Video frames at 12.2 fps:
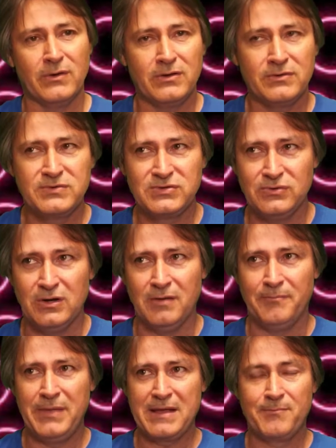Well, to
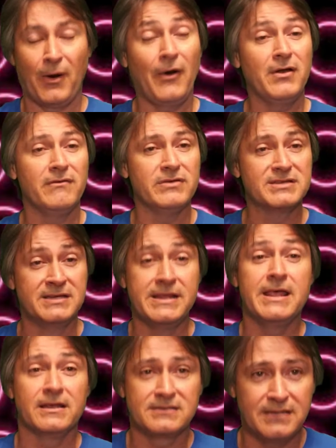a big part of us,
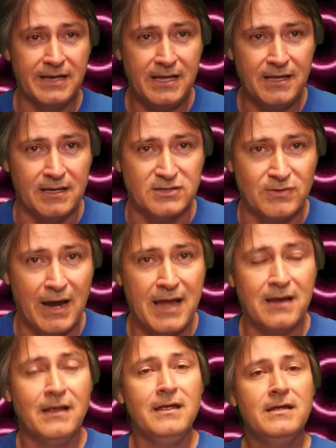yes, it is,
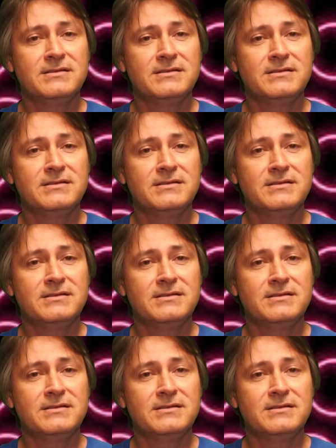right?